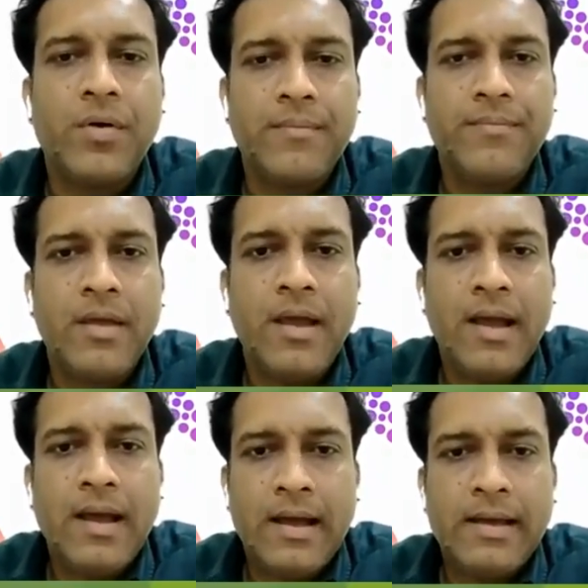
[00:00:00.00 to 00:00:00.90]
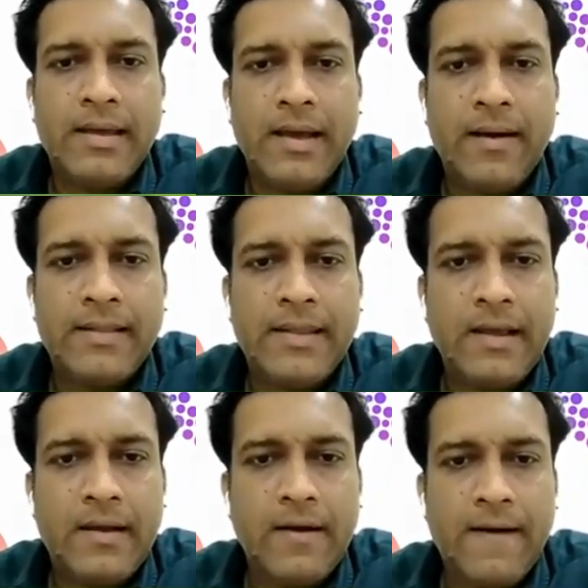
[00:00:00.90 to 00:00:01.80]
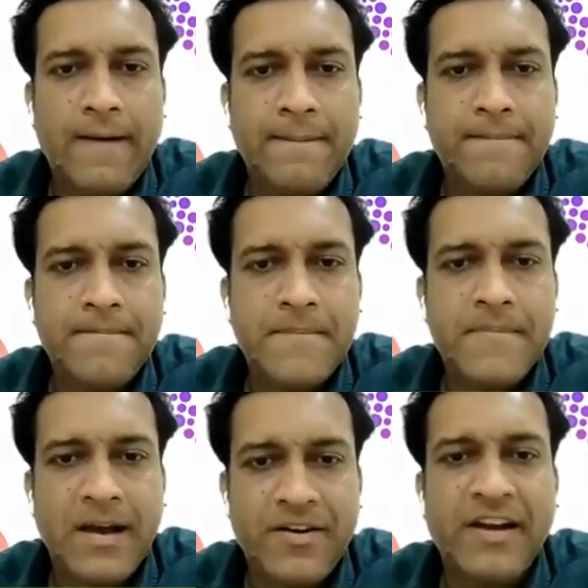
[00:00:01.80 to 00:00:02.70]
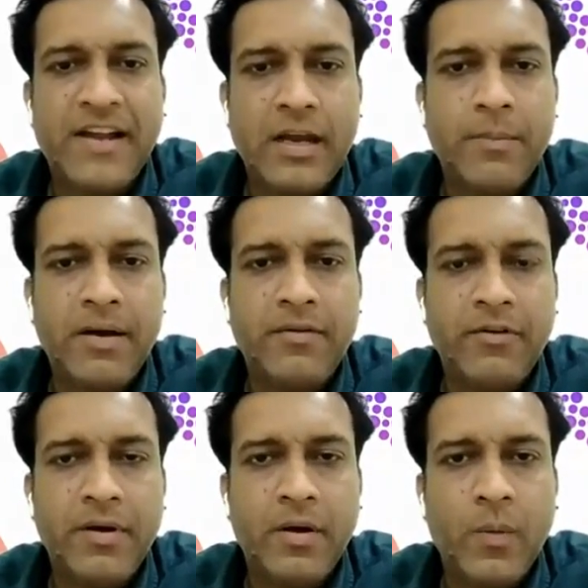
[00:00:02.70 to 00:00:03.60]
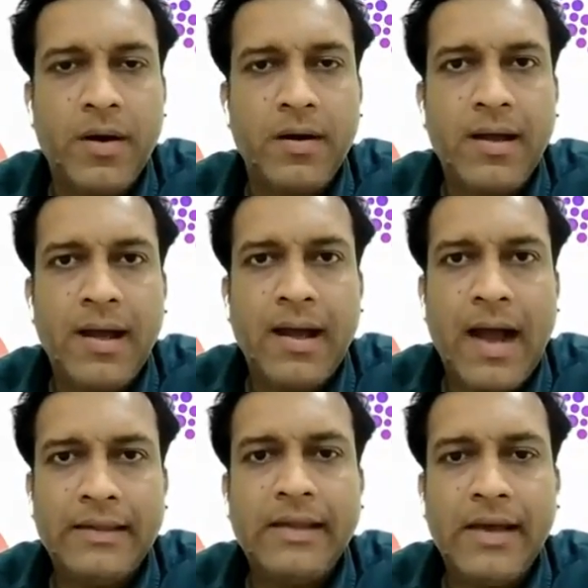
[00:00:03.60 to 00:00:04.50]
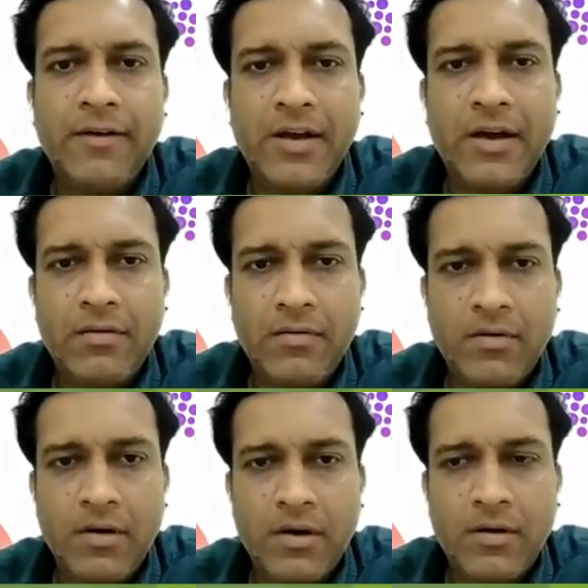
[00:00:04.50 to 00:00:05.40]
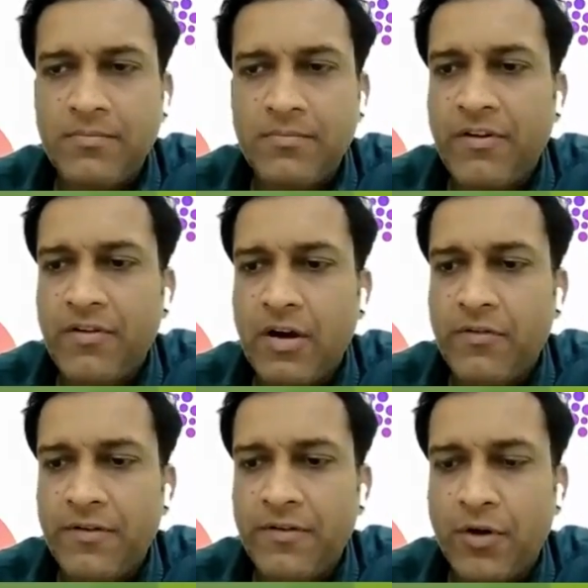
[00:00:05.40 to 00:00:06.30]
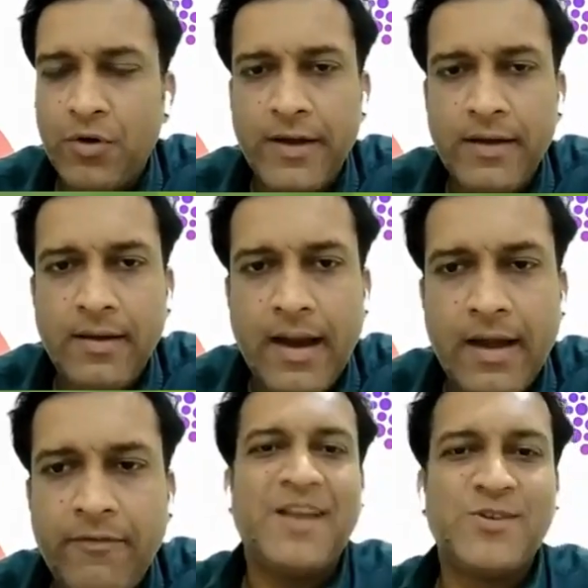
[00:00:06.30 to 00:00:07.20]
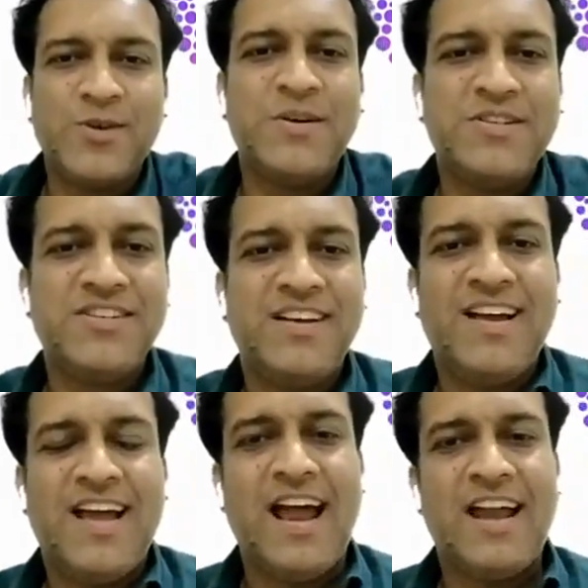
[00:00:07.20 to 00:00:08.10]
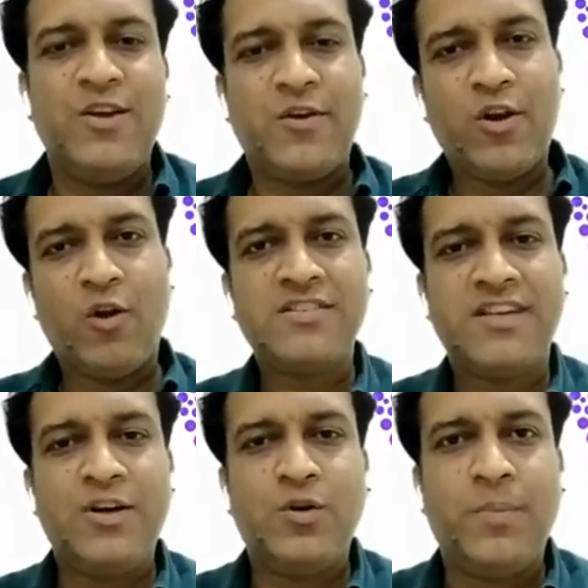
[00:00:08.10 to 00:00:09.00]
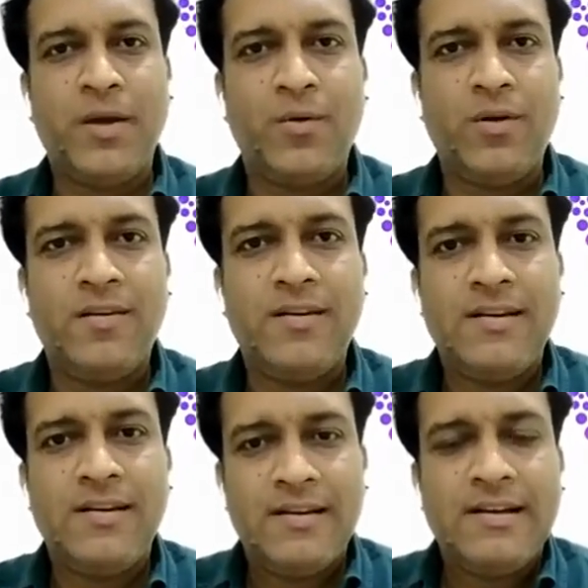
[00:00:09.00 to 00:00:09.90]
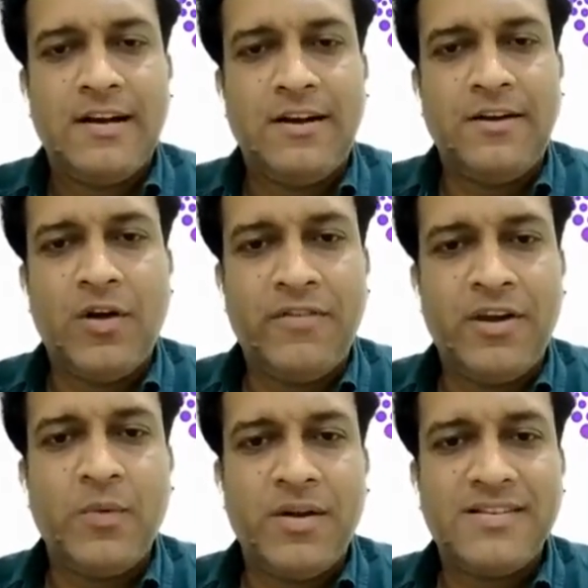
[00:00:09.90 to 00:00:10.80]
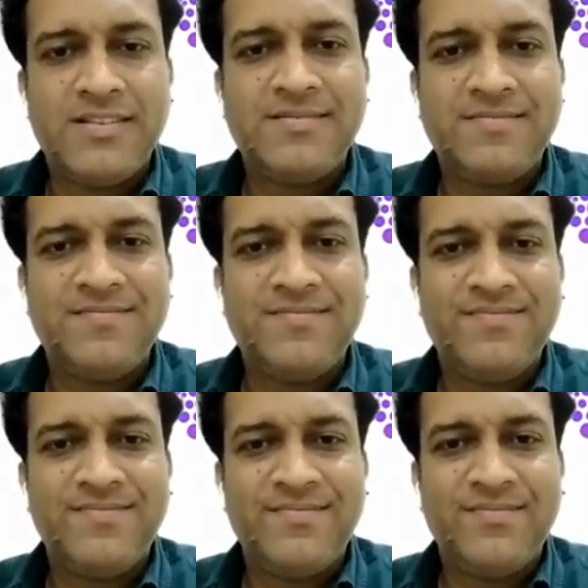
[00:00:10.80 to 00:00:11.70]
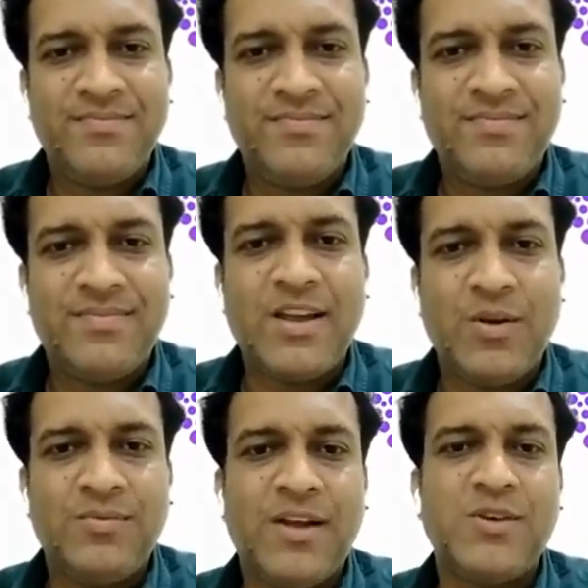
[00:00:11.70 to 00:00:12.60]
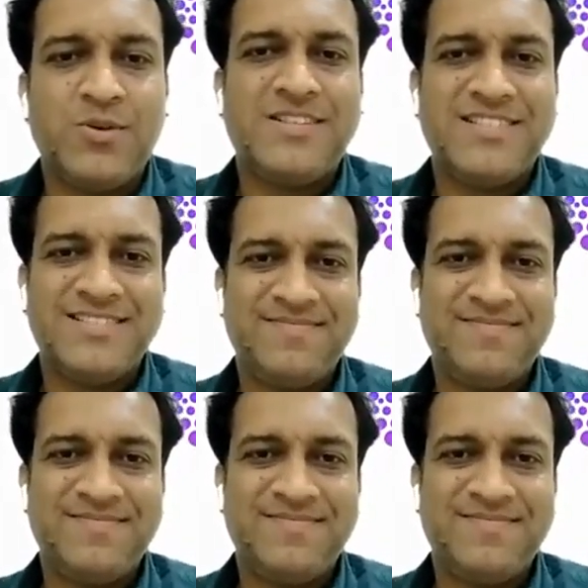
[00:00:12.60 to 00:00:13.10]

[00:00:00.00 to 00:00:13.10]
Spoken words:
Okay. Yeah, I think yeah, rent agreement will be required. I think yeah, we are covered for today. And thank you so much. And you can always write to payroll if you have any queries. Thank you. Thank you so much.